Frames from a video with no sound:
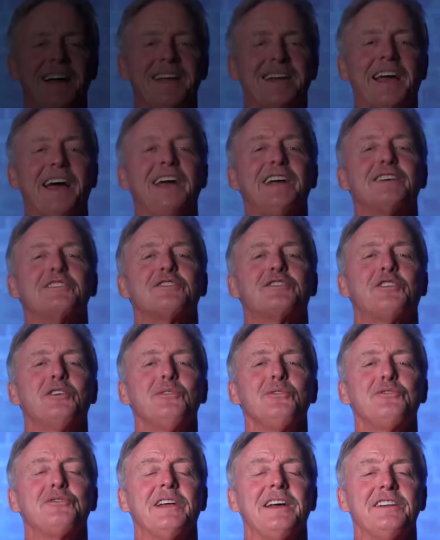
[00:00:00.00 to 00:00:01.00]
Hey gang,
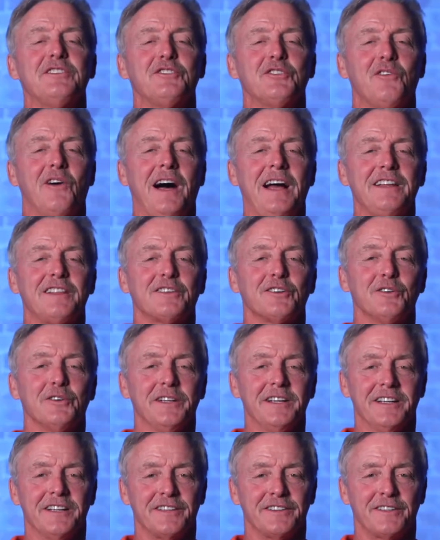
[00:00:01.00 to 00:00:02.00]
Tuesday, July
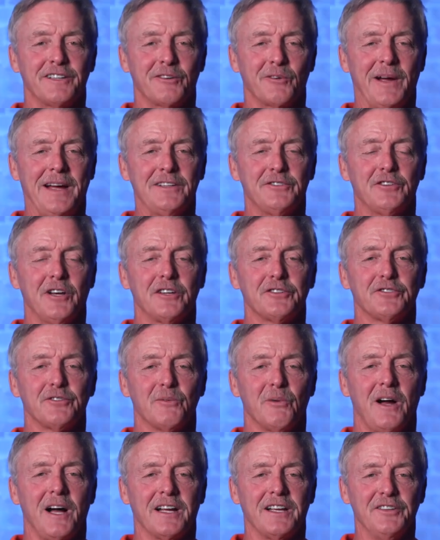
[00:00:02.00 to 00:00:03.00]
30th, the Grand
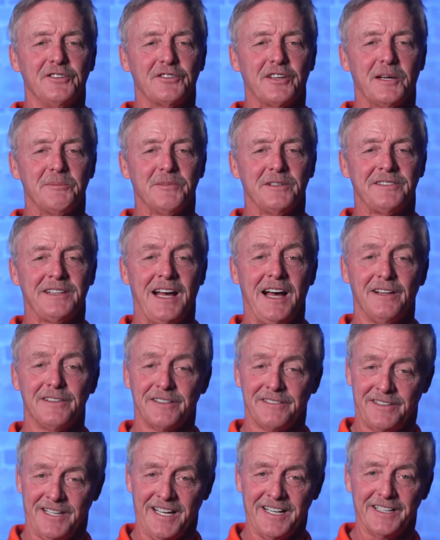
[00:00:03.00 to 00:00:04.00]
Junction Jackalope come to
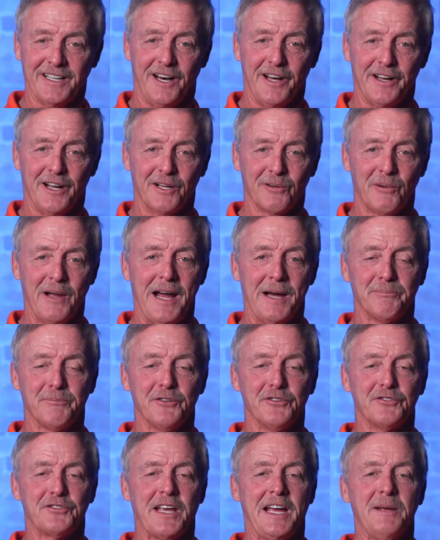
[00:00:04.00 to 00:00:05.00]
town to take on our
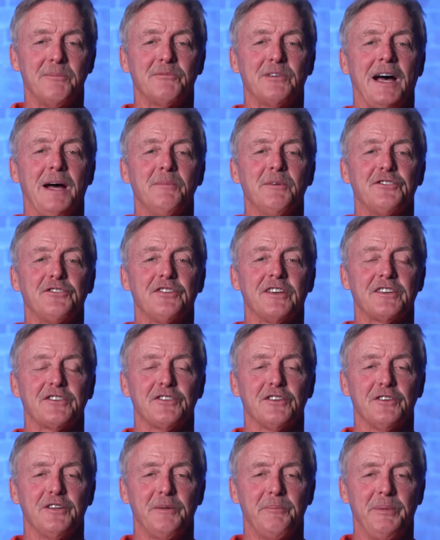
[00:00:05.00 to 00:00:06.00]
Raptors. Game time is
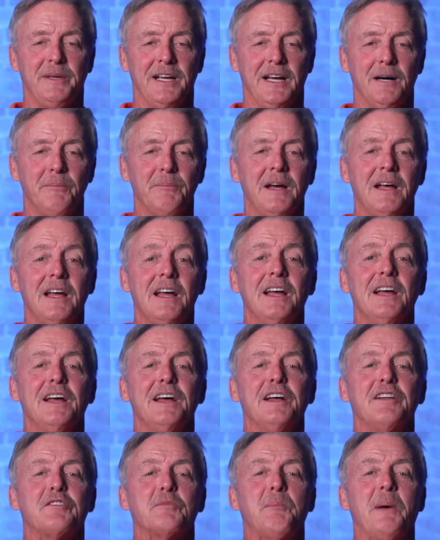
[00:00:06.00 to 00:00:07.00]
6:30 p.m.
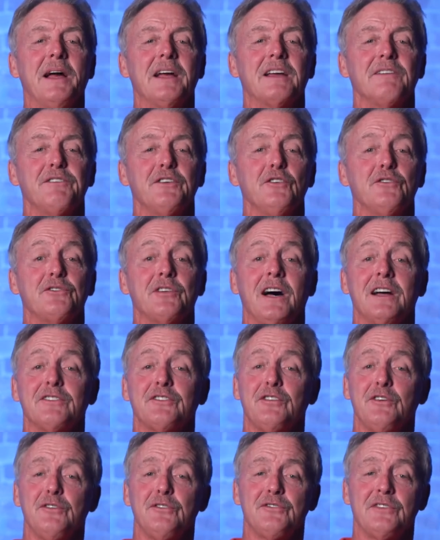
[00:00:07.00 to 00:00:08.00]
It's Bank of
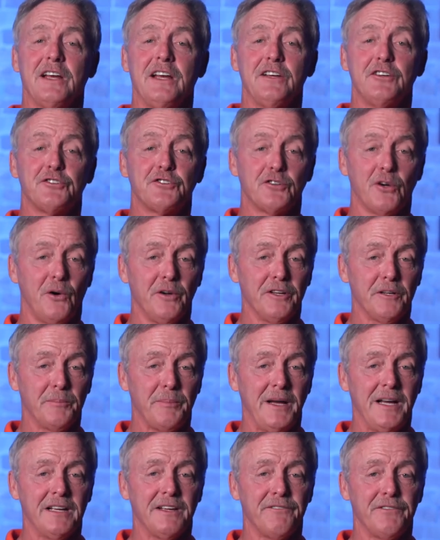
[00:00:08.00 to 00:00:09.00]
Utah Tuesday. Show
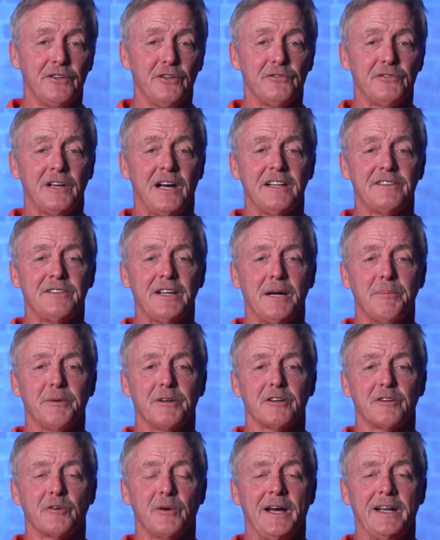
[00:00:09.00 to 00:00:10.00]
your Bank of Utah
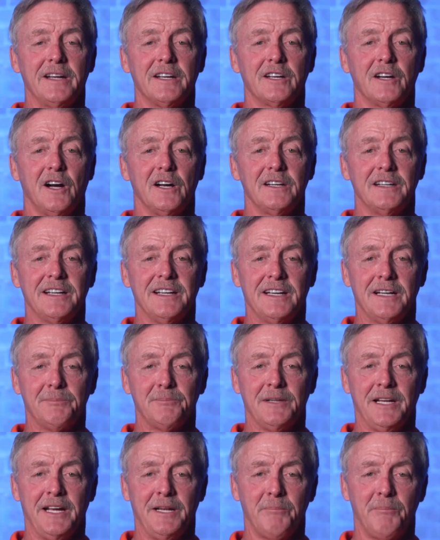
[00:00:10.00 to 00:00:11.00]
debit or credit card and get
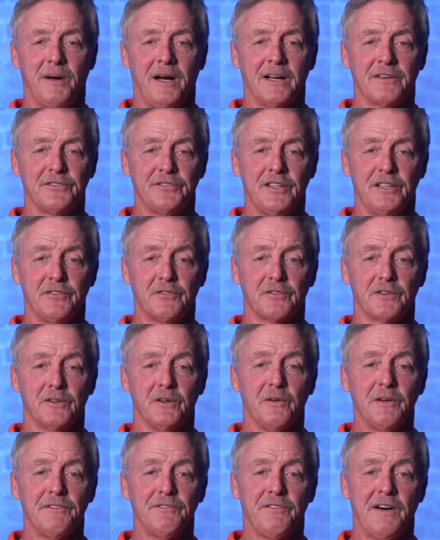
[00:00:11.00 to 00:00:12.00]
up to 8 box seats
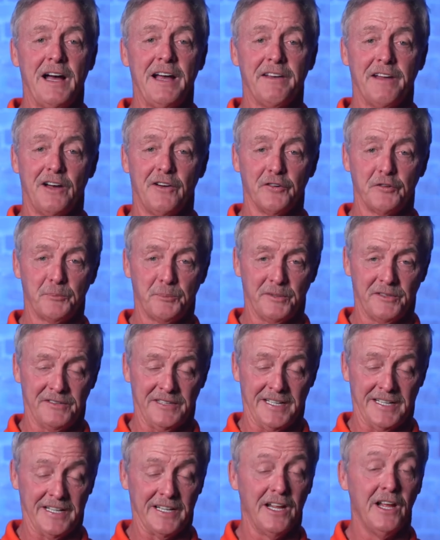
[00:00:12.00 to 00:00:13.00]
for only $5 per
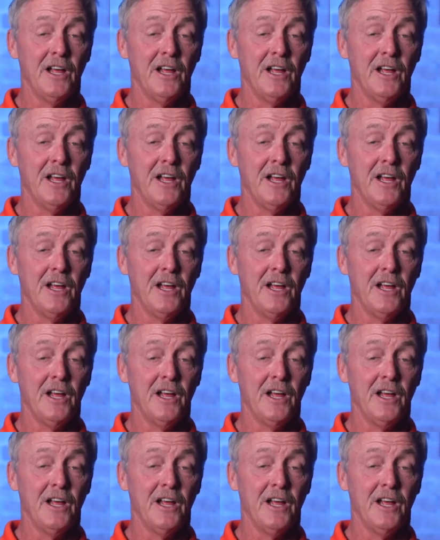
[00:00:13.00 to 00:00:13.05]
ticket.